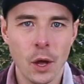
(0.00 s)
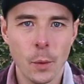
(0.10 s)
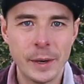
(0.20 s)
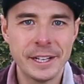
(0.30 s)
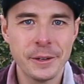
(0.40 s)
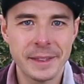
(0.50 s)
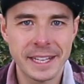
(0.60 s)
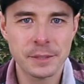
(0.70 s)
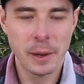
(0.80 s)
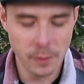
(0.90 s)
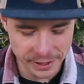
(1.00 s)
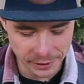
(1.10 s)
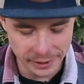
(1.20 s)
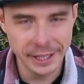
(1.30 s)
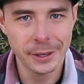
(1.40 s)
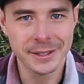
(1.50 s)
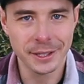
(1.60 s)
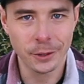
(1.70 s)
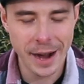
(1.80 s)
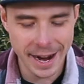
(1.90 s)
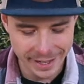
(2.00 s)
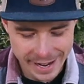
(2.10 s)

When you do it this way, what you'll hear is a crack,